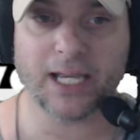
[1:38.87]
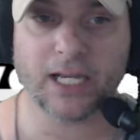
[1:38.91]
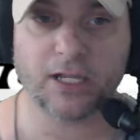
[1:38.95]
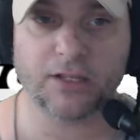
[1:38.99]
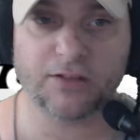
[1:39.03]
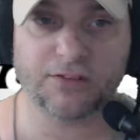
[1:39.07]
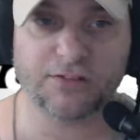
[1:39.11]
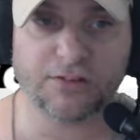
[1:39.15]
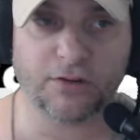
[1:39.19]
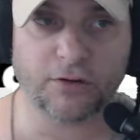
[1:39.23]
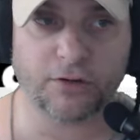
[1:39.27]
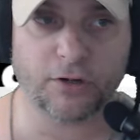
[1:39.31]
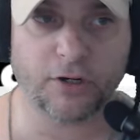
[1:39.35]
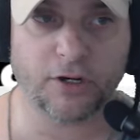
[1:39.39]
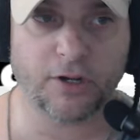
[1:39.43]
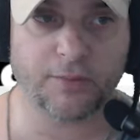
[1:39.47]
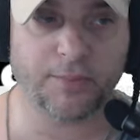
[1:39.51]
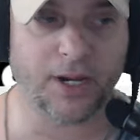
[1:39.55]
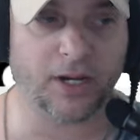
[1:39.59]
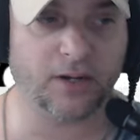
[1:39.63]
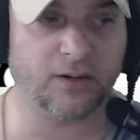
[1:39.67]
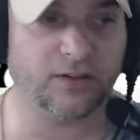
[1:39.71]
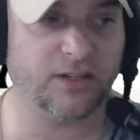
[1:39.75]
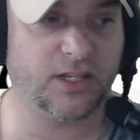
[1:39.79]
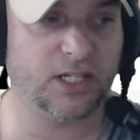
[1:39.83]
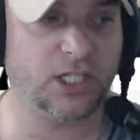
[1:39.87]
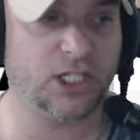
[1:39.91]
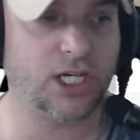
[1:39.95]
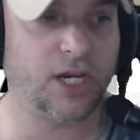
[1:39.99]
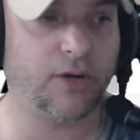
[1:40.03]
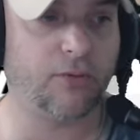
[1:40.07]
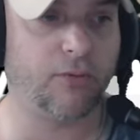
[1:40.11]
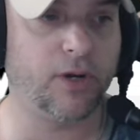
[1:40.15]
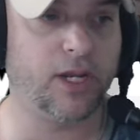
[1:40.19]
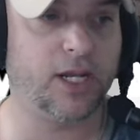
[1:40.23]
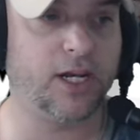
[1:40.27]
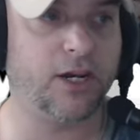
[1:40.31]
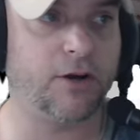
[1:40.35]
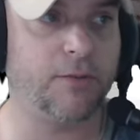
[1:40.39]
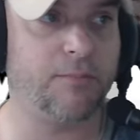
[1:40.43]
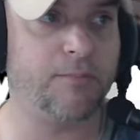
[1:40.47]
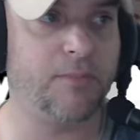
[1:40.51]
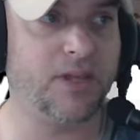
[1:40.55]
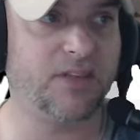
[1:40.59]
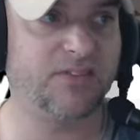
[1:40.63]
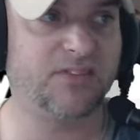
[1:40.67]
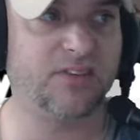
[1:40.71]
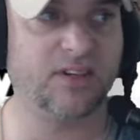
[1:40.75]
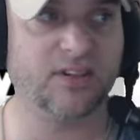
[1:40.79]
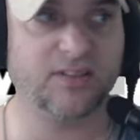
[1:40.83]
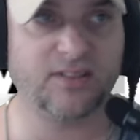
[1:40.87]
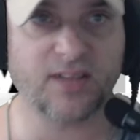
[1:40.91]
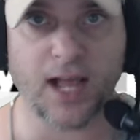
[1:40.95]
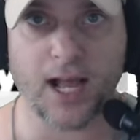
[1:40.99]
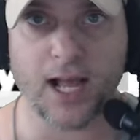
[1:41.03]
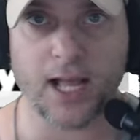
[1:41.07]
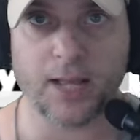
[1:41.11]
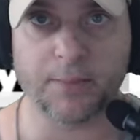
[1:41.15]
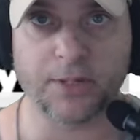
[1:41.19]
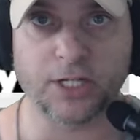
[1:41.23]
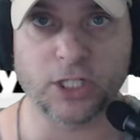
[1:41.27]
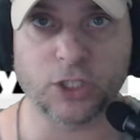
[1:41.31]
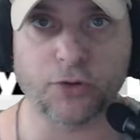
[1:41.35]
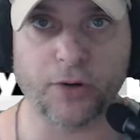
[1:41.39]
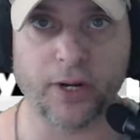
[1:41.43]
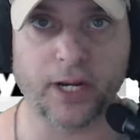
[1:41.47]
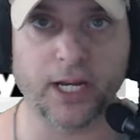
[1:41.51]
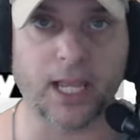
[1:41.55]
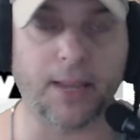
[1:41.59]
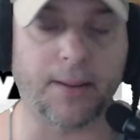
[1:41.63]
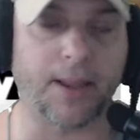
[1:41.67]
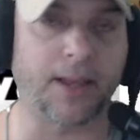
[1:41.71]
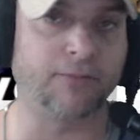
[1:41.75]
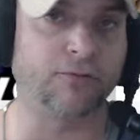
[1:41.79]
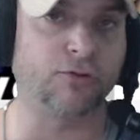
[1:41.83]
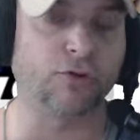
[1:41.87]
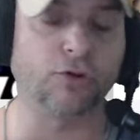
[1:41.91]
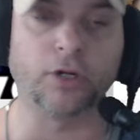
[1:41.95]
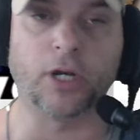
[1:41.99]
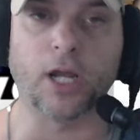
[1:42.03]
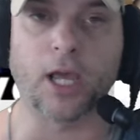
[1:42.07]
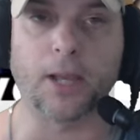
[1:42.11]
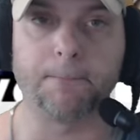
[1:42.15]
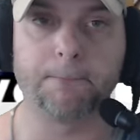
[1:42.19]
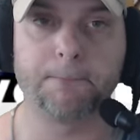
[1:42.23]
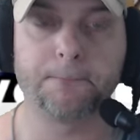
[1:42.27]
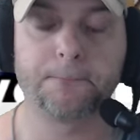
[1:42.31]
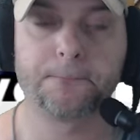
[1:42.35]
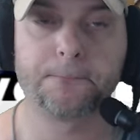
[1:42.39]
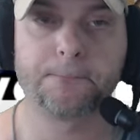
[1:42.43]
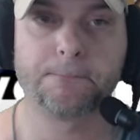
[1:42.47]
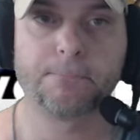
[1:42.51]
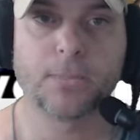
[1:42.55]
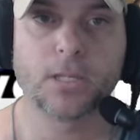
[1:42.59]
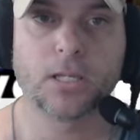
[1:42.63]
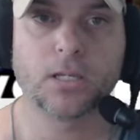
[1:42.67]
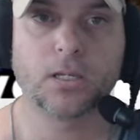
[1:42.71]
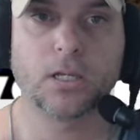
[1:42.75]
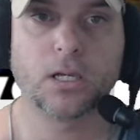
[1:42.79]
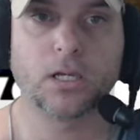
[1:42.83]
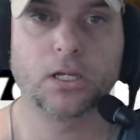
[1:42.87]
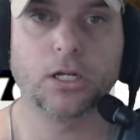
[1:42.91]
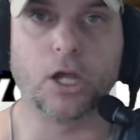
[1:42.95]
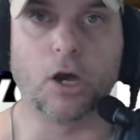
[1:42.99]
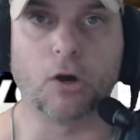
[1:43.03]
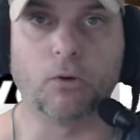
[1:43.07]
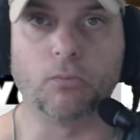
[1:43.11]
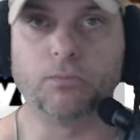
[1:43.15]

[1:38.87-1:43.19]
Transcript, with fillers: concerned about DJ Reader missing time in training camp? Absolutely not. No,